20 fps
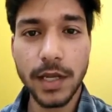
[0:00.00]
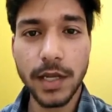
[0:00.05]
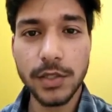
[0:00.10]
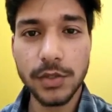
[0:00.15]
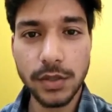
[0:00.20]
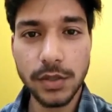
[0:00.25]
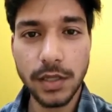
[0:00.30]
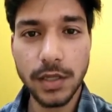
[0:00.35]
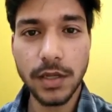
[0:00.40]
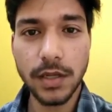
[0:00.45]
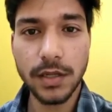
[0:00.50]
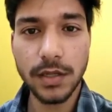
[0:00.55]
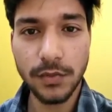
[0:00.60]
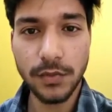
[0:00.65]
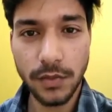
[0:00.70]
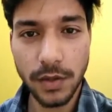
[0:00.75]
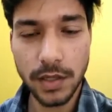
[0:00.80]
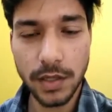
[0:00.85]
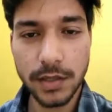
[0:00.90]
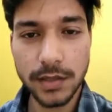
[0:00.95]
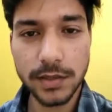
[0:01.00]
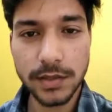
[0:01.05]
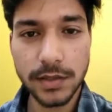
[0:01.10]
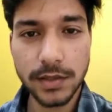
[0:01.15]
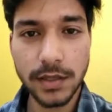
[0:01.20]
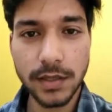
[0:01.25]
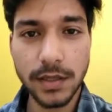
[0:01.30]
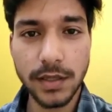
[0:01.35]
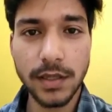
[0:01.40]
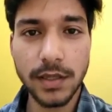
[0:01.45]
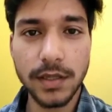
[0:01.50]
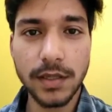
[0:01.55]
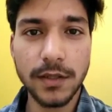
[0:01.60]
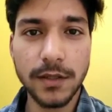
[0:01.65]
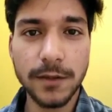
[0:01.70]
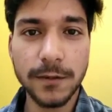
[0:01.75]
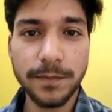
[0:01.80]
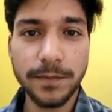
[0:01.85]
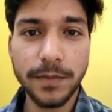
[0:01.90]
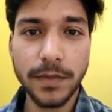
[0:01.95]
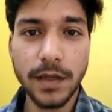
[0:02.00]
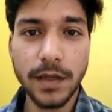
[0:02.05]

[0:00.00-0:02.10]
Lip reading: actually works. And